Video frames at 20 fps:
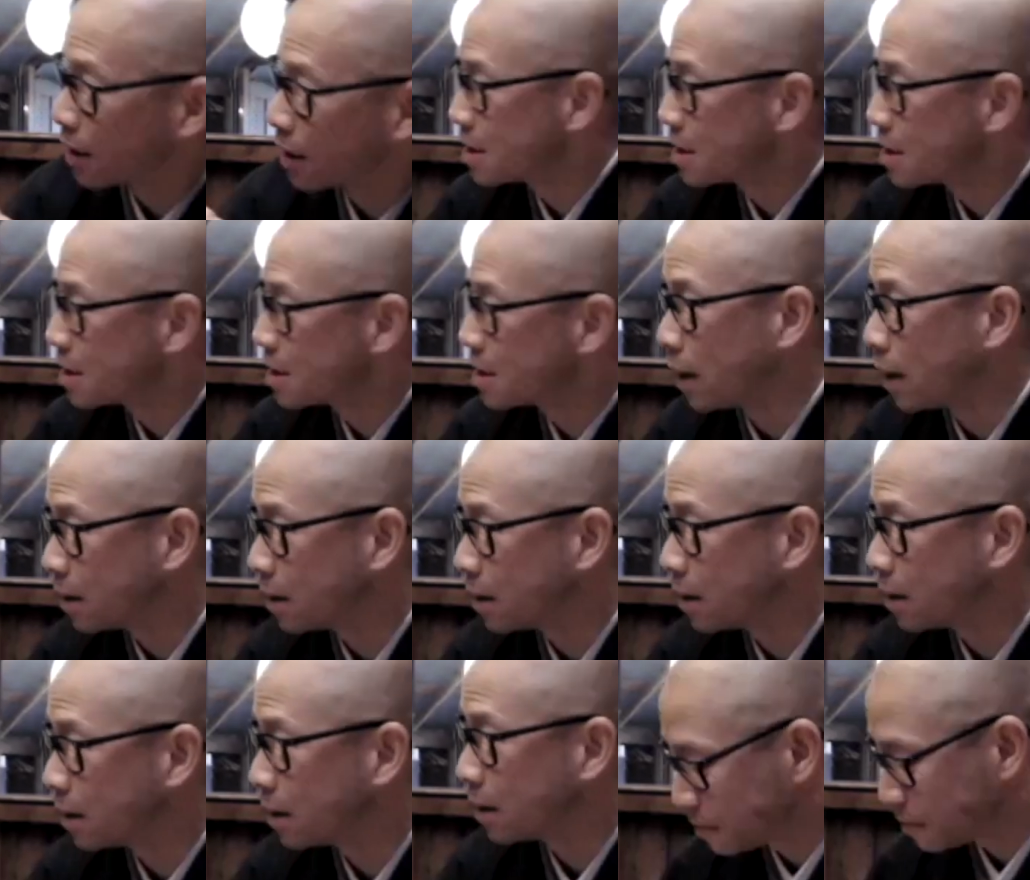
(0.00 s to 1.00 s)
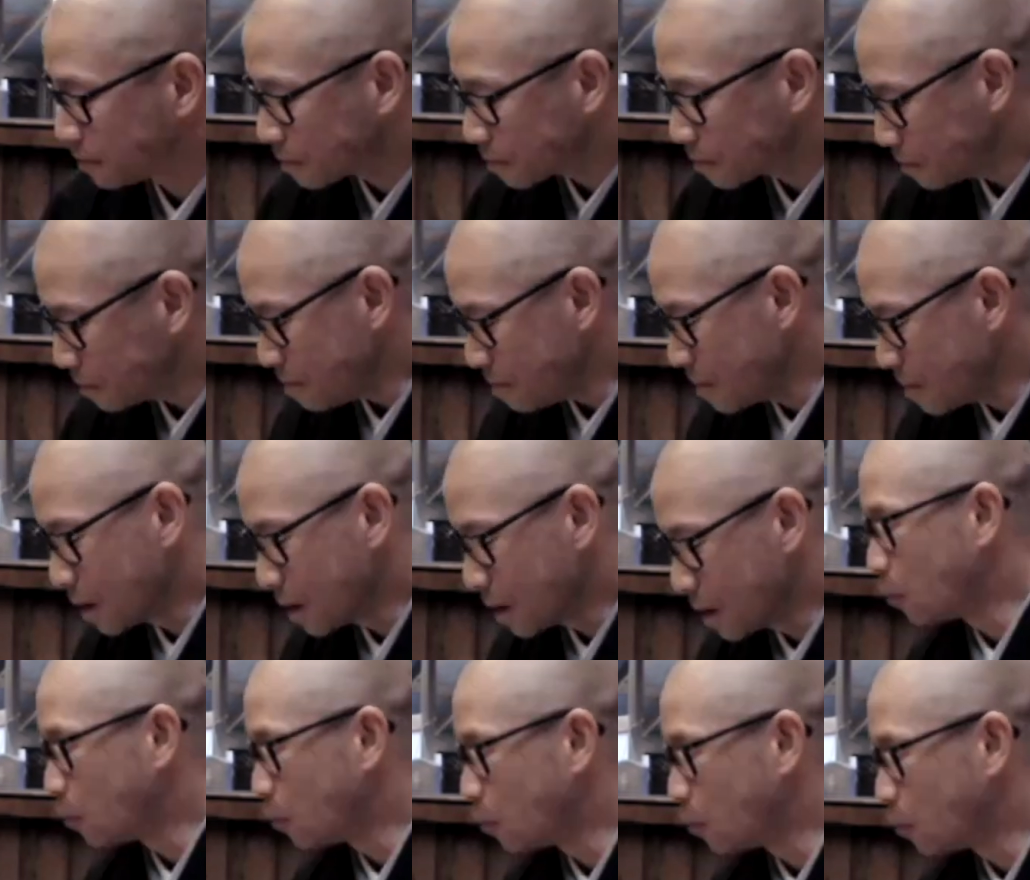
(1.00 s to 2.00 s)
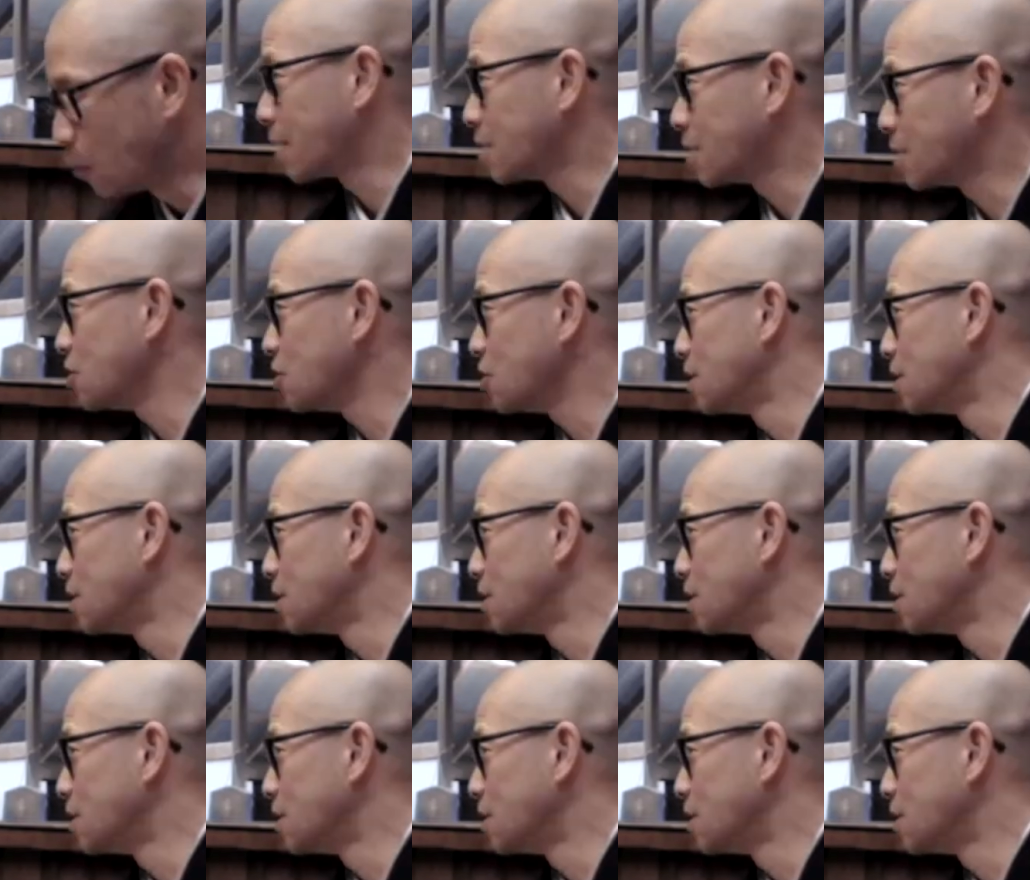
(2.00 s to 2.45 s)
this way, and we